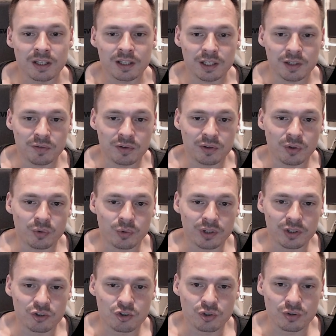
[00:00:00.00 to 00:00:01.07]
even though they
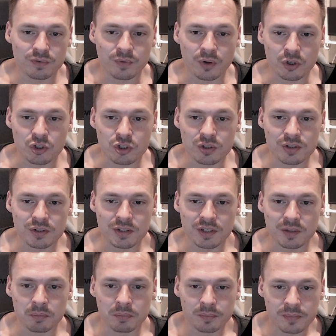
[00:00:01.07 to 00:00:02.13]
should function the
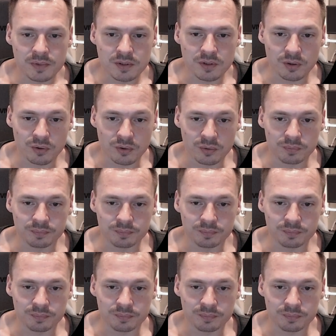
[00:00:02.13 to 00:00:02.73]
same. So